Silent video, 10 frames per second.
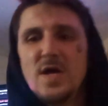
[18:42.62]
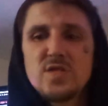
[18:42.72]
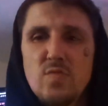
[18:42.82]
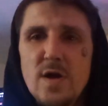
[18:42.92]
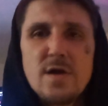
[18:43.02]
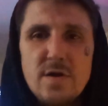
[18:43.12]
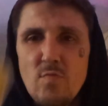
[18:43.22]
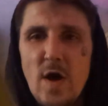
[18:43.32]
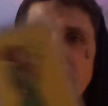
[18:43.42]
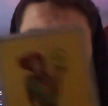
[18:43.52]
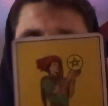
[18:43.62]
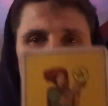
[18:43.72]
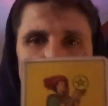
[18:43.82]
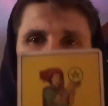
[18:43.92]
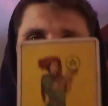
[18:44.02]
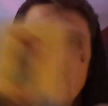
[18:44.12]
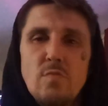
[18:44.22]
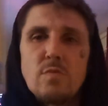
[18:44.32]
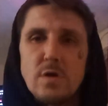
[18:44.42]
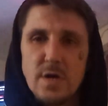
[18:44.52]
why you're doing your
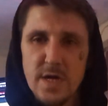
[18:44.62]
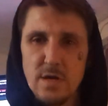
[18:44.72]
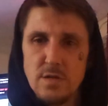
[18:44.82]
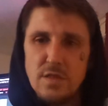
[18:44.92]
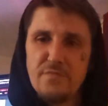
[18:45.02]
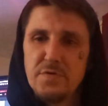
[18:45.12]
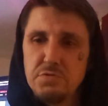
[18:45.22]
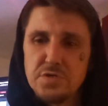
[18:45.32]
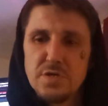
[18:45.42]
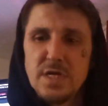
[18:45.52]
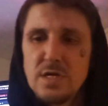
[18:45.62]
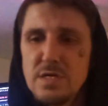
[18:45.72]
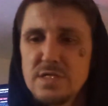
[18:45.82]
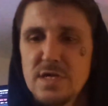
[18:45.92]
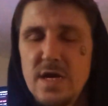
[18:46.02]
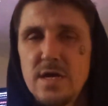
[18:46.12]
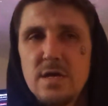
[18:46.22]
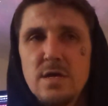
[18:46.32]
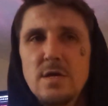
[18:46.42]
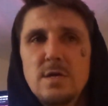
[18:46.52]
homework here in the future here. It's like,
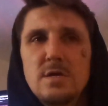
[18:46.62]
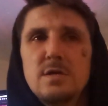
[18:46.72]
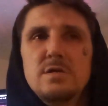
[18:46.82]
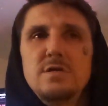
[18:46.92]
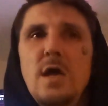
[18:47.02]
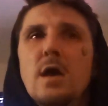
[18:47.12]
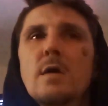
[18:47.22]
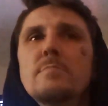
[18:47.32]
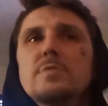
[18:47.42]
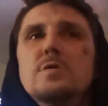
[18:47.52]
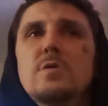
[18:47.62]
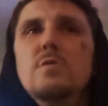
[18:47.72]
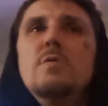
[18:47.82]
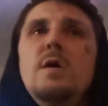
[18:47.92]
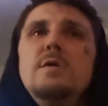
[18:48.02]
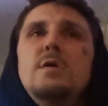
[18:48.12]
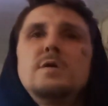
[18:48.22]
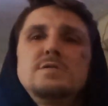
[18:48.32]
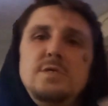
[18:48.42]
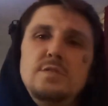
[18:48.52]
damn, I
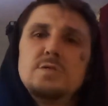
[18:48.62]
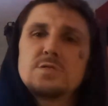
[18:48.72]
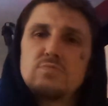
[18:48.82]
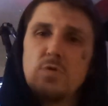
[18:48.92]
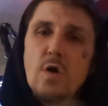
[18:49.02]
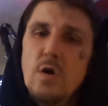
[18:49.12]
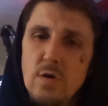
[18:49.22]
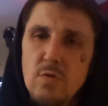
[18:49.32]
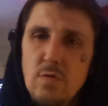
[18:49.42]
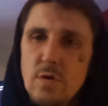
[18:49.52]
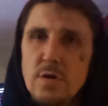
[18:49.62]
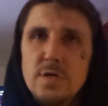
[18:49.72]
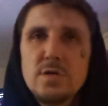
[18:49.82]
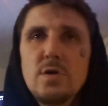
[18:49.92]
seen this wrong, or,